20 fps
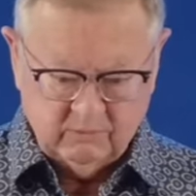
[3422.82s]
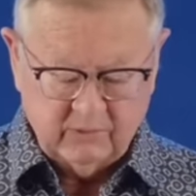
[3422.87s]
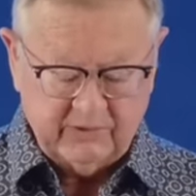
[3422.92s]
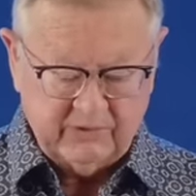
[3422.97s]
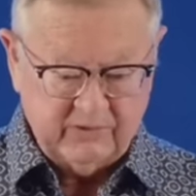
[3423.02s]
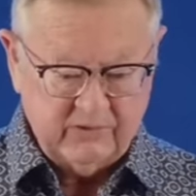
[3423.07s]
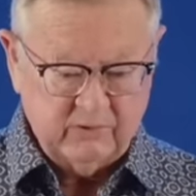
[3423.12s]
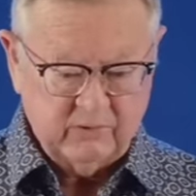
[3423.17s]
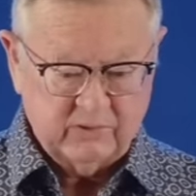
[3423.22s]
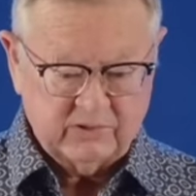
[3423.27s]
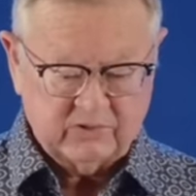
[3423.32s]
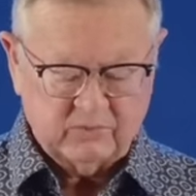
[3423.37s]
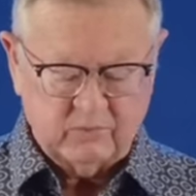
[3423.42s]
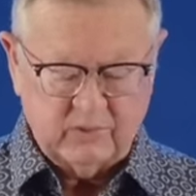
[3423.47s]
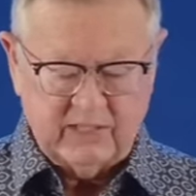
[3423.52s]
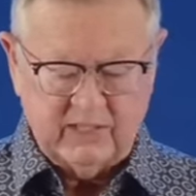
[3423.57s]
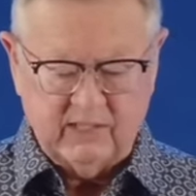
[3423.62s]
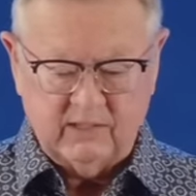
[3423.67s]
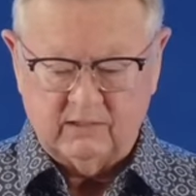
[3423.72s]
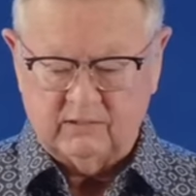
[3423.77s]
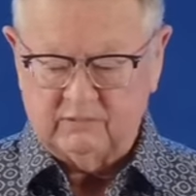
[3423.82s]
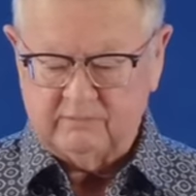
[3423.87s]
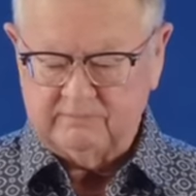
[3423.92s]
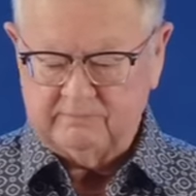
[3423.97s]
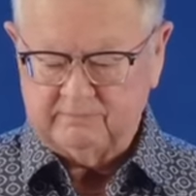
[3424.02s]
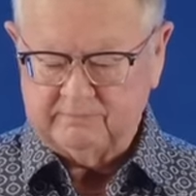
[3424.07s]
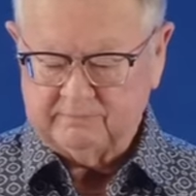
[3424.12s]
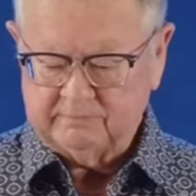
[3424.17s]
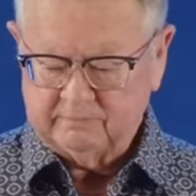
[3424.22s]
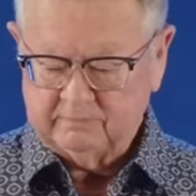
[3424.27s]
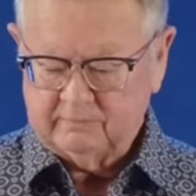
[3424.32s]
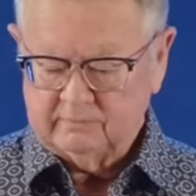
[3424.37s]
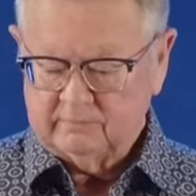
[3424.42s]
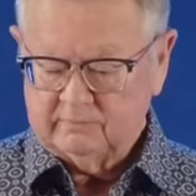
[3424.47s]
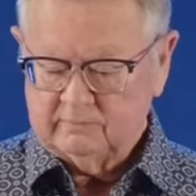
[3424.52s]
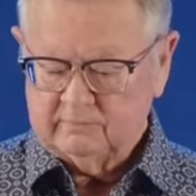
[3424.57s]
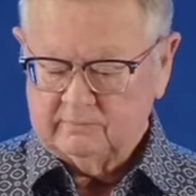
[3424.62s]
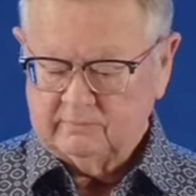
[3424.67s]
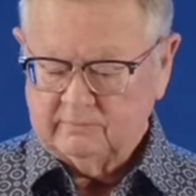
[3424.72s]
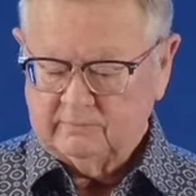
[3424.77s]
with you as well.
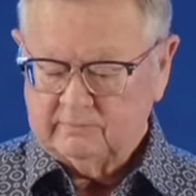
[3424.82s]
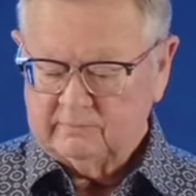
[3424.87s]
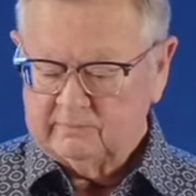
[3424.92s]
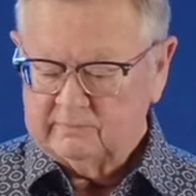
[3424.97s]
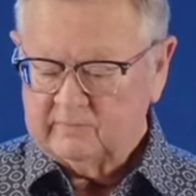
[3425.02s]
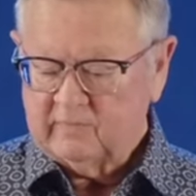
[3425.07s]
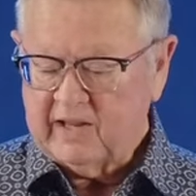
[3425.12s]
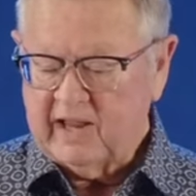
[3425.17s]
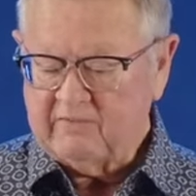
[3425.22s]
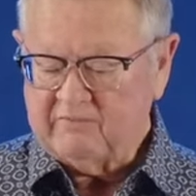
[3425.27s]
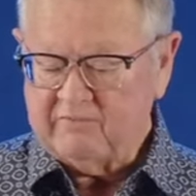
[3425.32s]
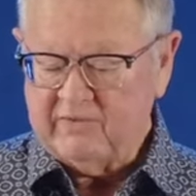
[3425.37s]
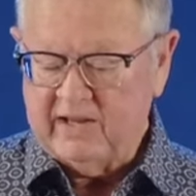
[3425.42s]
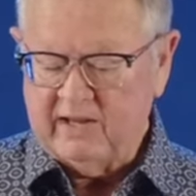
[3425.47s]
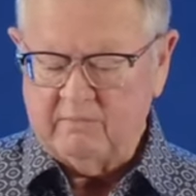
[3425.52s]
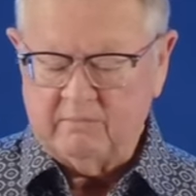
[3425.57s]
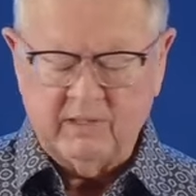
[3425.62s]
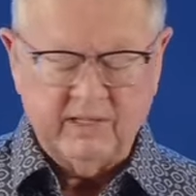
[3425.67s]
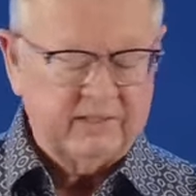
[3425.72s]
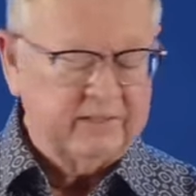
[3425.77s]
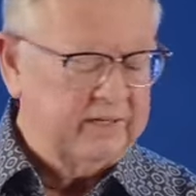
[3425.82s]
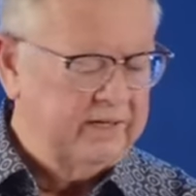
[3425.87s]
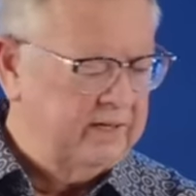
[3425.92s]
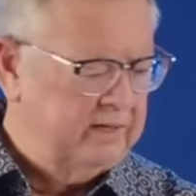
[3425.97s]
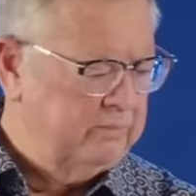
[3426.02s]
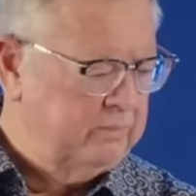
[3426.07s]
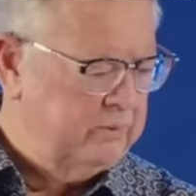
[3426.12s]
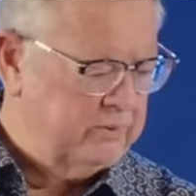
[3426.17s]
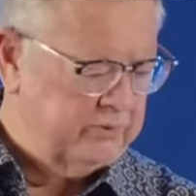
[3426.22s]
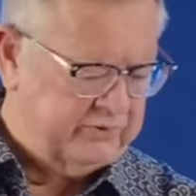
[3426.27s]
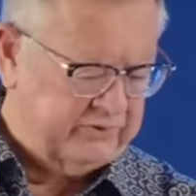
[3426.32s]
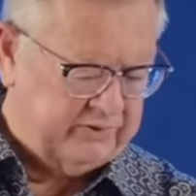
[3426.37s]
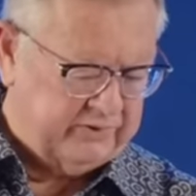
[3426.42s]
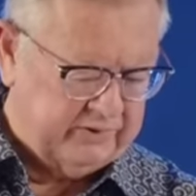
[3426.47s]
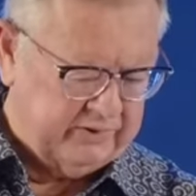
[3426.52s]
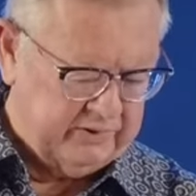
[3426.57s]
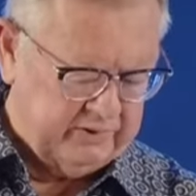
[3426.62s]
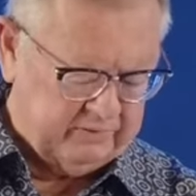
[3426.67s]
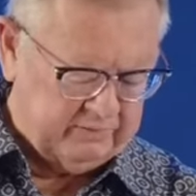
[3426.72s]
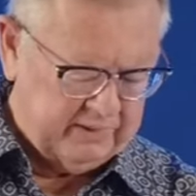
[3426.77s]
At family
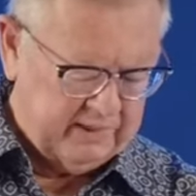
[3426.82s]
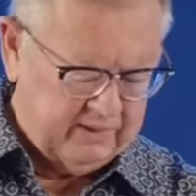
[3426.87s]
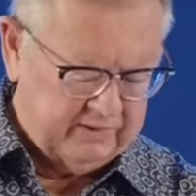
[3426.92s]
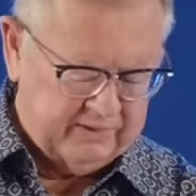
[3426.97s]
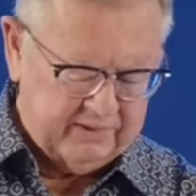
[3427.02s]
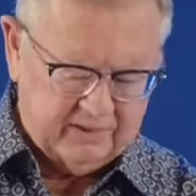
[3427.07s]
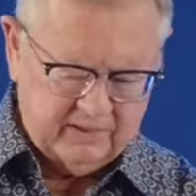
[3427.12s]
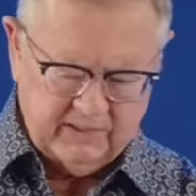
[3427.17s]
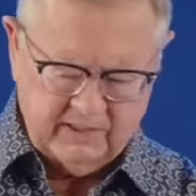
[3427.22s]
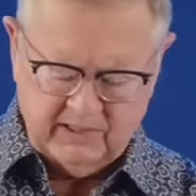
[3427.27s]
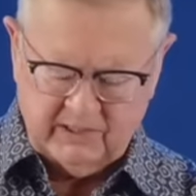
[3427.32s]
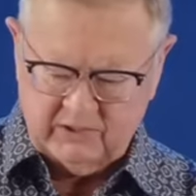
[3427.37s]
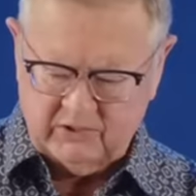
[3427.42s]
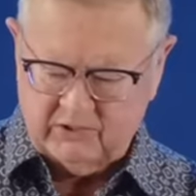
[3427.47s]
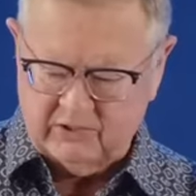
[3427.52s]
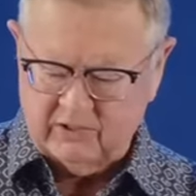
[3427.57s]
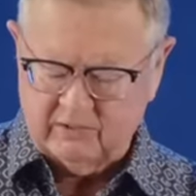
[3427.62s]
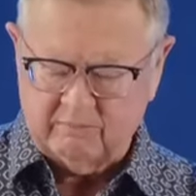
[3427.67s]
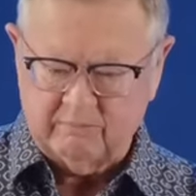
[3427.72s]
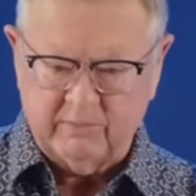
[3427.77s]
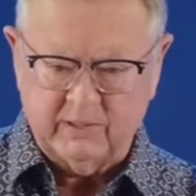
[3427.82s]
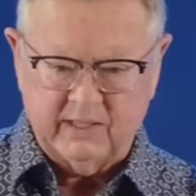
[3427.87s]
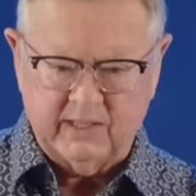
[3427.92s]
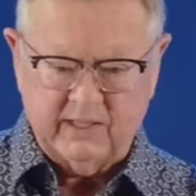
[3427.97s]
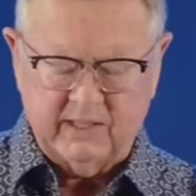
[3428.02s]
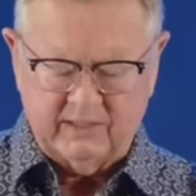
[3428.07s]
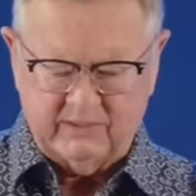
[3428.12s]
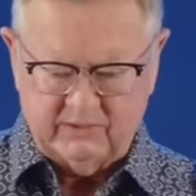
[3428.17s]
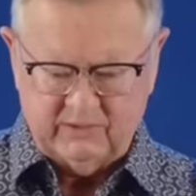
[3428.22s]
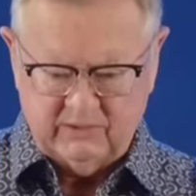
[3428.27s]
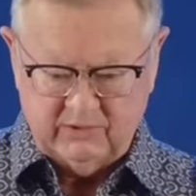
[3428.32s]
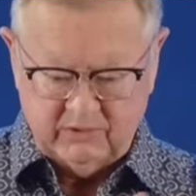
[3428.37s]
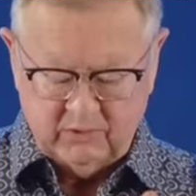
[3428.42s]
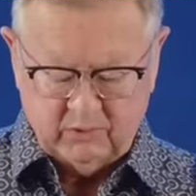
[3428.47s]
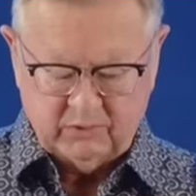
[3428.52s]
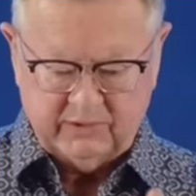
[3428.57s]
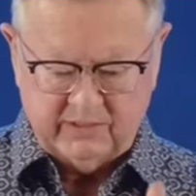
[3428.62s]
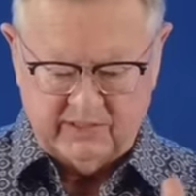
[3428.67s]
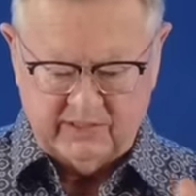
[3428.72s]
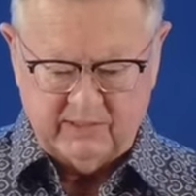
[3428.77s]
tables around our nation, but at
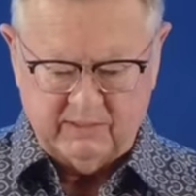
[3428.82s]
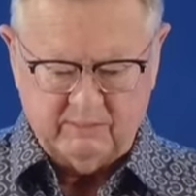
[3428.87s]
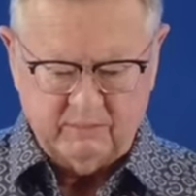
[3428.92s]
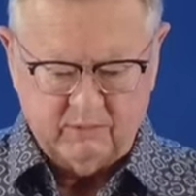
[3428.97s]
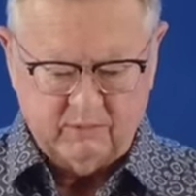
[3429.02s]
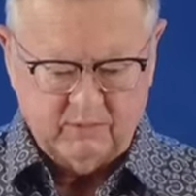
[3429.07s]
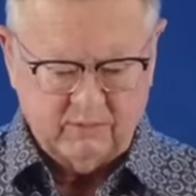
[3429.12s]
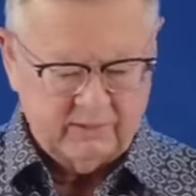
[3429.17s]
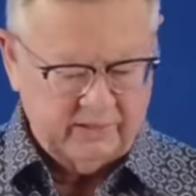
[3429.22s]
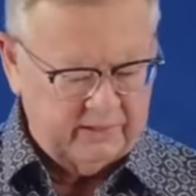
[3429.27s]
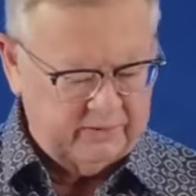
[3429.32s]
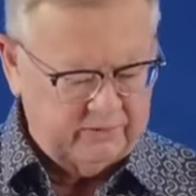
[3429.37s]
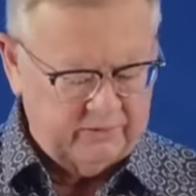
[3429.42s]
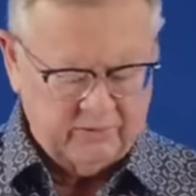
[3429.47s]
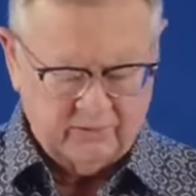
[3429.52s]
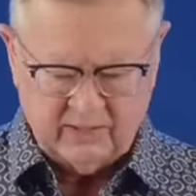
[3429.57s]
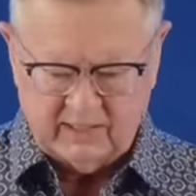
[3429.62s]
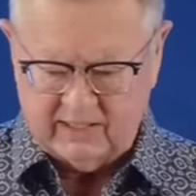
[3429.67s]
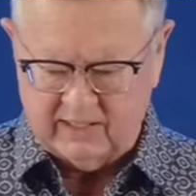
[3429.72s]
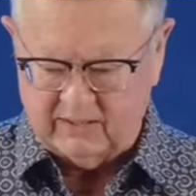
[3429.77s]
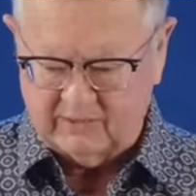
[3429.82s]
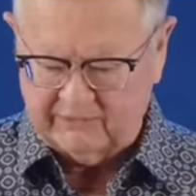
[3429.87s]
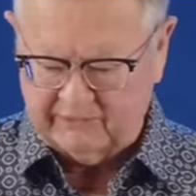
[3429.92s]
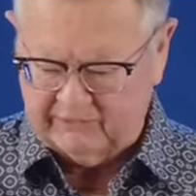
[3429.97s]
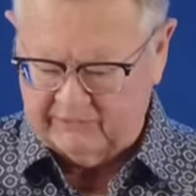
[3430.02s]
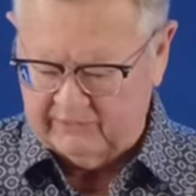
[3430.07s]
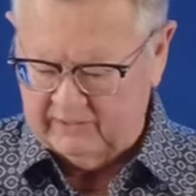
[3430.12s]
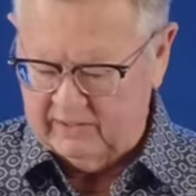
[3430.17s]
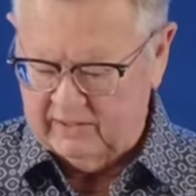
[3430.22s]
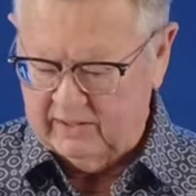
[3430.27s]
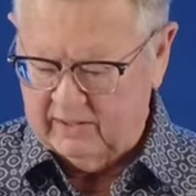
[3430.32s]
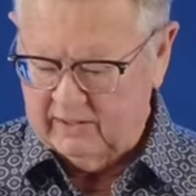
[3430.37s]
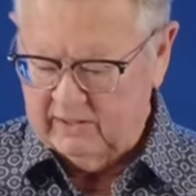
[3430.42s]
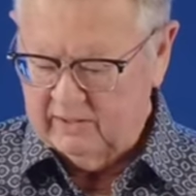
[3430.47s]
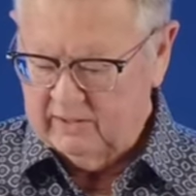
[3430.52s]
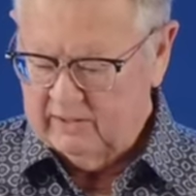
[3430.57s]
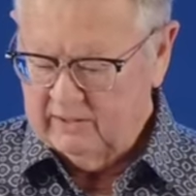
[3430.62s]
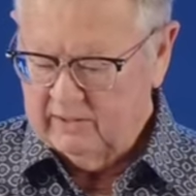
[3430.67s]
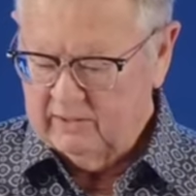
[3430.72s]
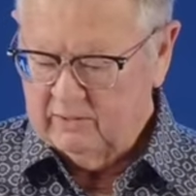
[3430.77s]
your table in your house.
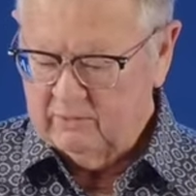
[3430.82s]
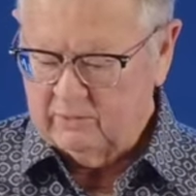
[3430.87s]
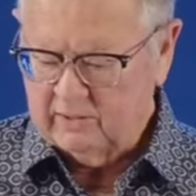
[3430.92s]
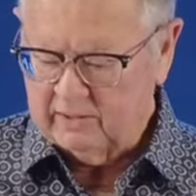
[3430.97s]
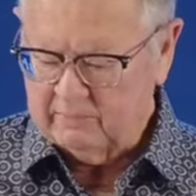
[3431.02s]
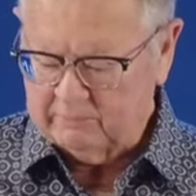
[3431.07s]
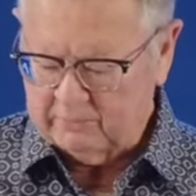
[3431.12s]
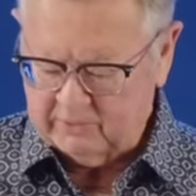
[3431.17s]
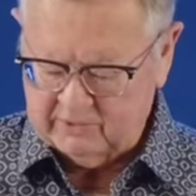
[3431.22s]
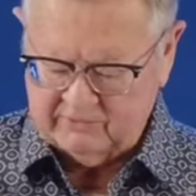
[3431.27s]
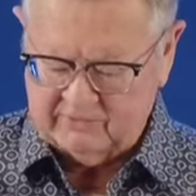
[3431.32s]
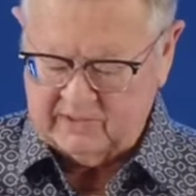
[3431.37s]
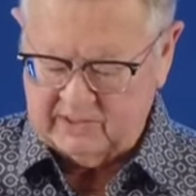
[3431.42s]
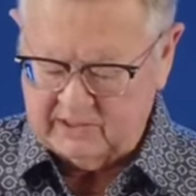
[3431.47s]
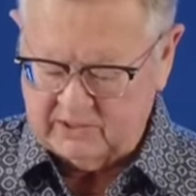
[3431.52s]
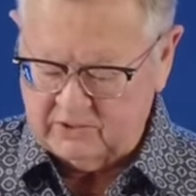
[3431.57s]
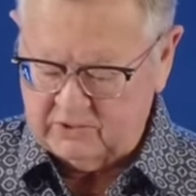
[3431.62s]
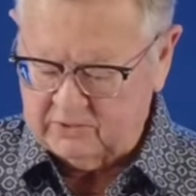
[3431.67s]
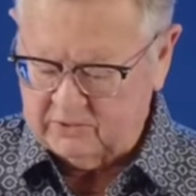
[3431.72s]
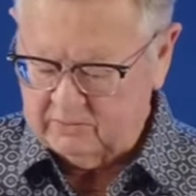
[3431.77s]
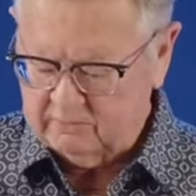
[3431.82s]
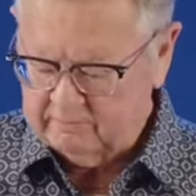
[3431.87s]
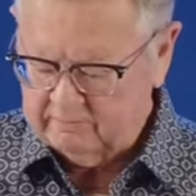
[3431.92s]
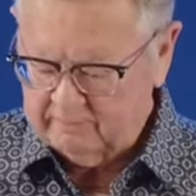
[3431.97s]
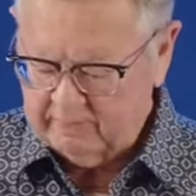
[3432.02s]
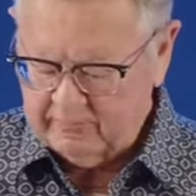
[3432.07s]
What a privilege.